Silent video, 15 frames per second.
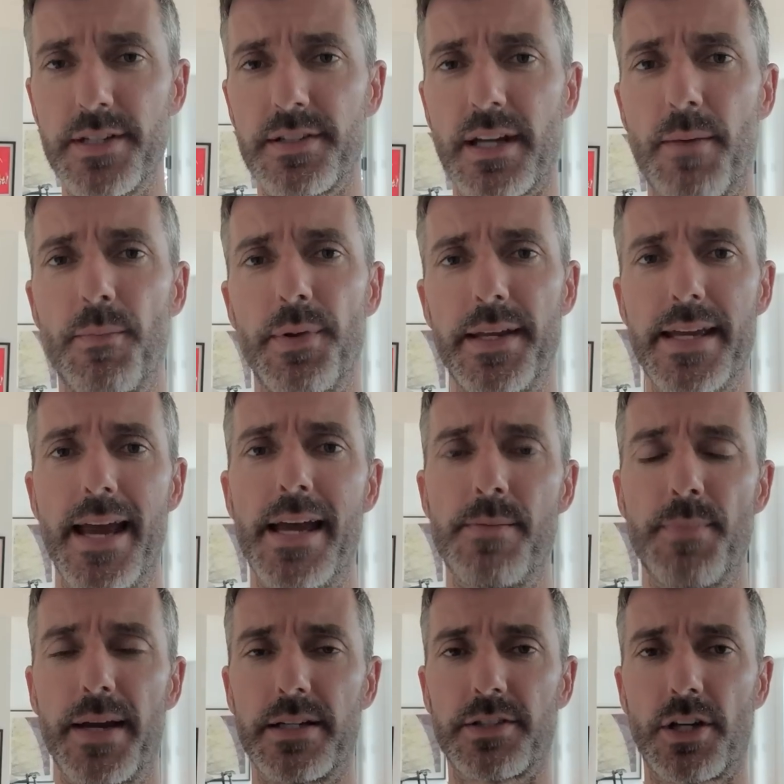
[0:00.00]
company
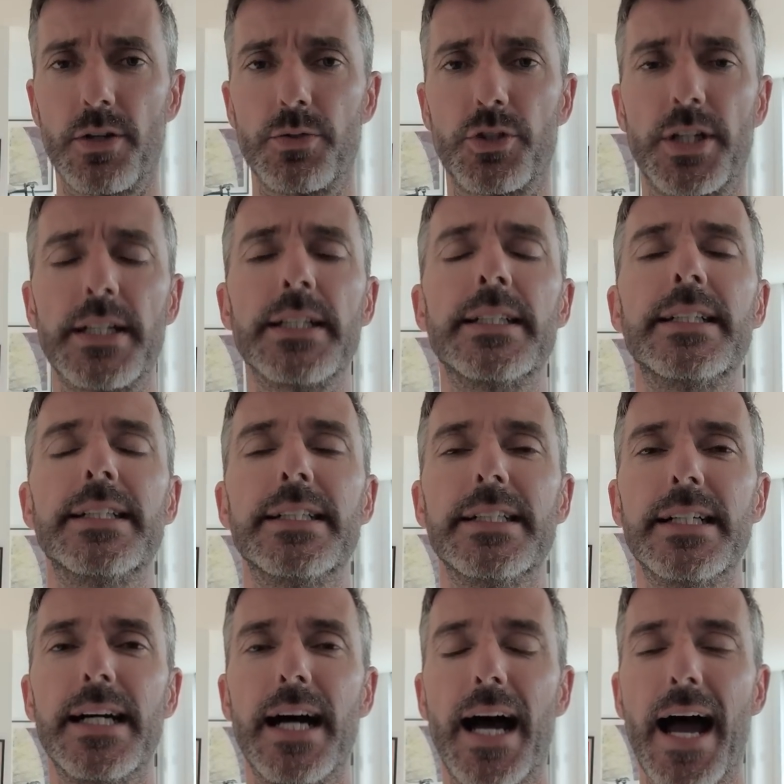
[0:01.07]
Apex Coaching.
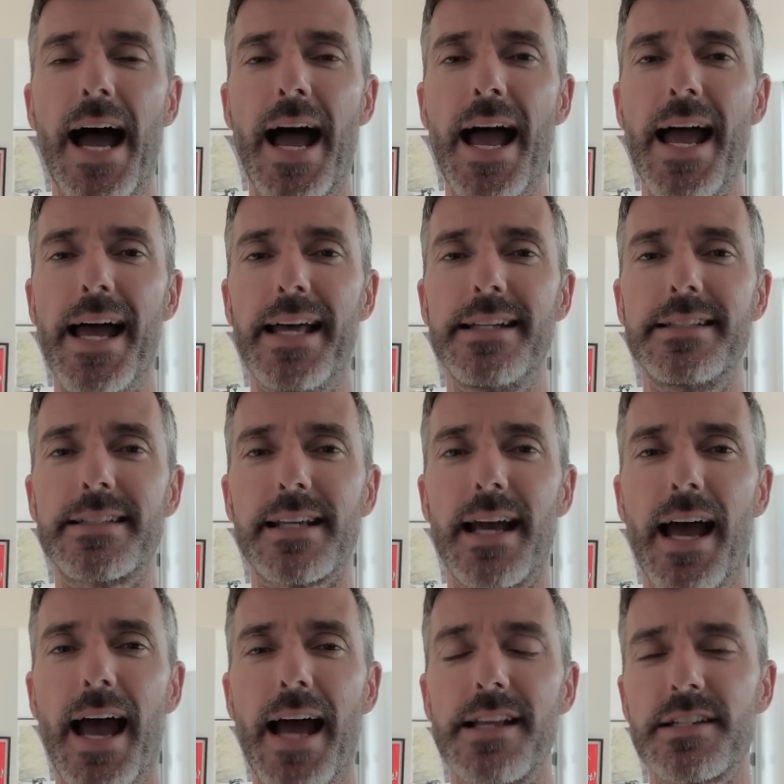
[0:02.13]
And
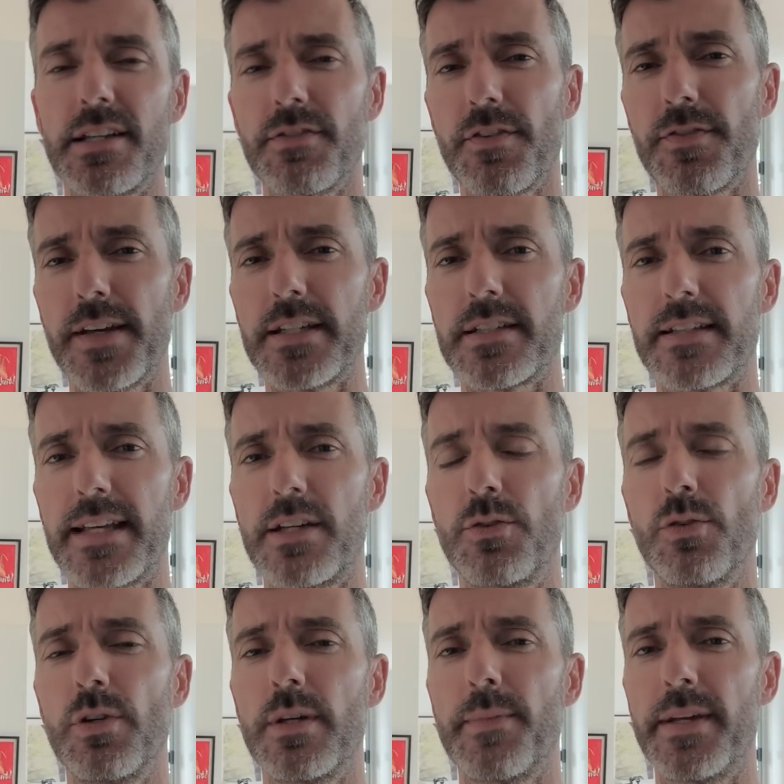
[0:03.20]
at Sufferfest they
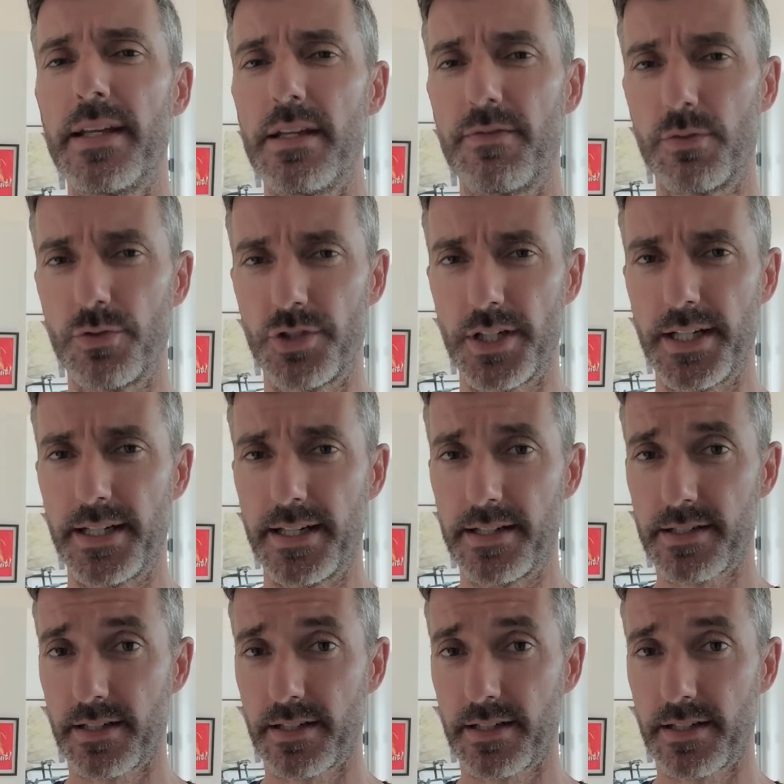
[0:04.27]
call him an evil genius,